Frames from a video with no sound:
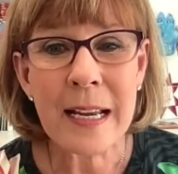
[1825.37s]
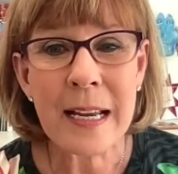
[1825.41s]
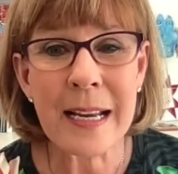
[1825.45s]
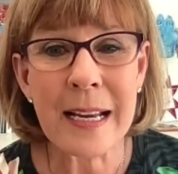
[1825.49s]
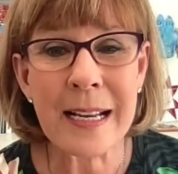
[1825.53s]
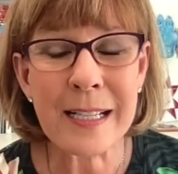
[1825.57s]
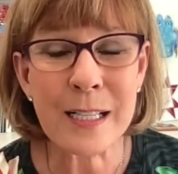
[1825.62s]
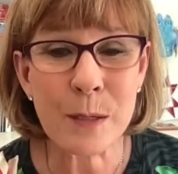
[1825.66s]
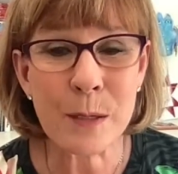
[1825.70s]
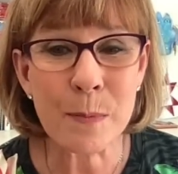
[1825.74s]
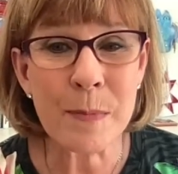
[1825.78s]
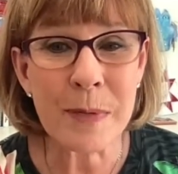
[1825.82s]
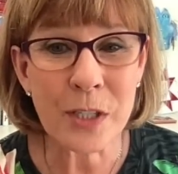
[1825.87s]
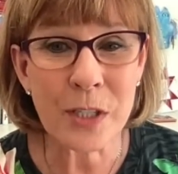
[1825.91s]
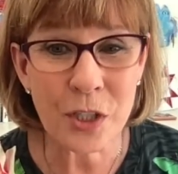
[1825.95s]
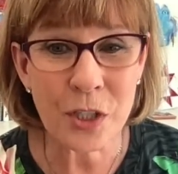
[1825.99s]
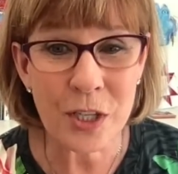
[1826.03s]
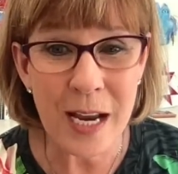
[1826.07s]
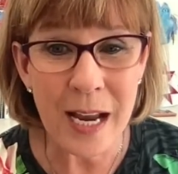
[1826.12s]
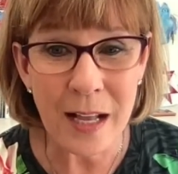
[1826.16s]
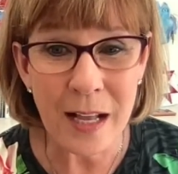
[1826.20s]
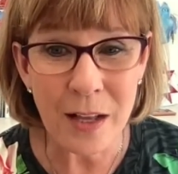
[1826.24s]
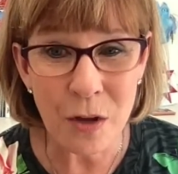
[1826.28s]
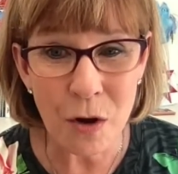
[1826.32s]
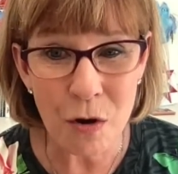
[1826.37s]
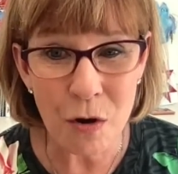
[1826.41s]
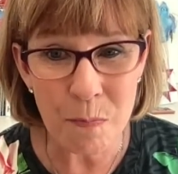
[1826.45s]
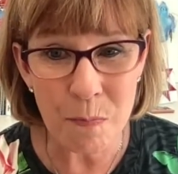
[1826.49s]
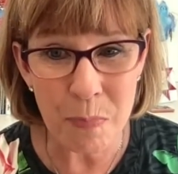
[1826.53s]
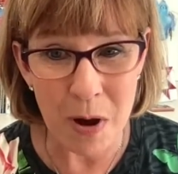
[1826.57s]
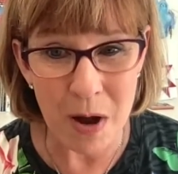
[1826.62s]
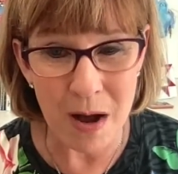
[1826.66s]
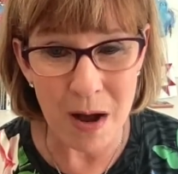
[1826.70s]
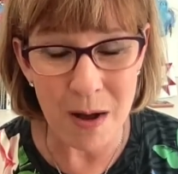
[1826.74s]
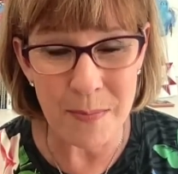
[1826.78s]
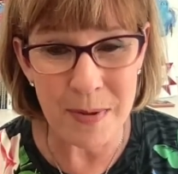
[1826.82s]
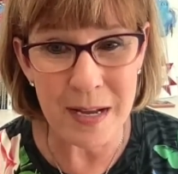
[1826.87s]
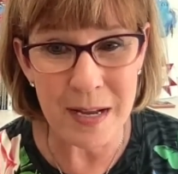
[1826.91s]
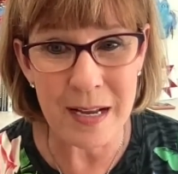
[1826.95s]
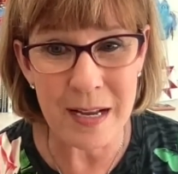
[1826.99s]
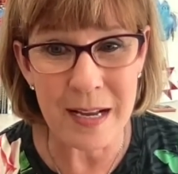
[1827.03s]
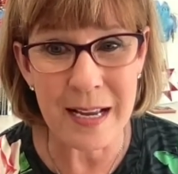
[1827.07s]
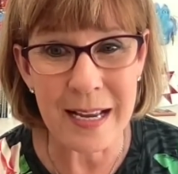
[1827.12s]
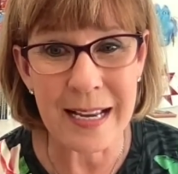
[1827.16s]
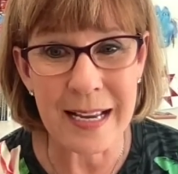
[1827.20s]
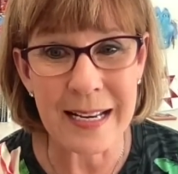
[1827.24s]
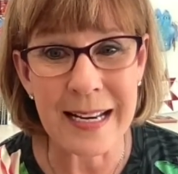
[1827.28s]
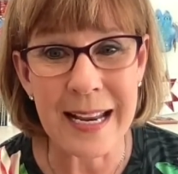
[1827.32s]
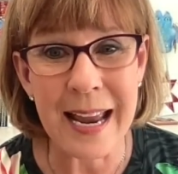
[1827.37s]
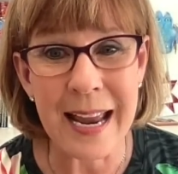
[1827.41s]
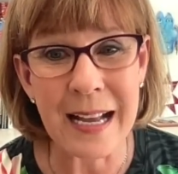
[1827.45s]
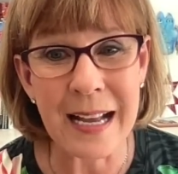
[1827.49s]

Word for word: It's Michelle Obama and